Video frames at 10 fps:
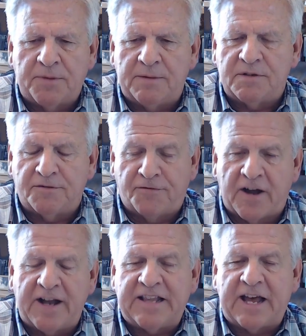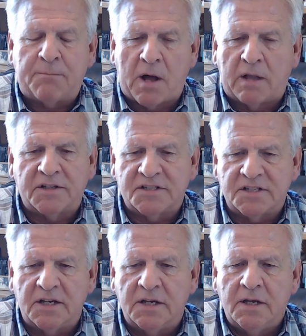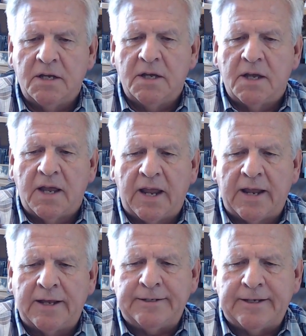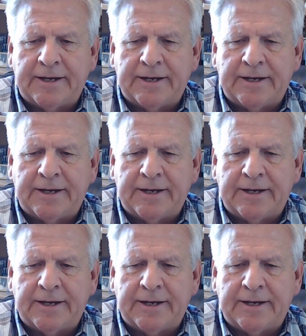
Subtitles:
them define that policy. And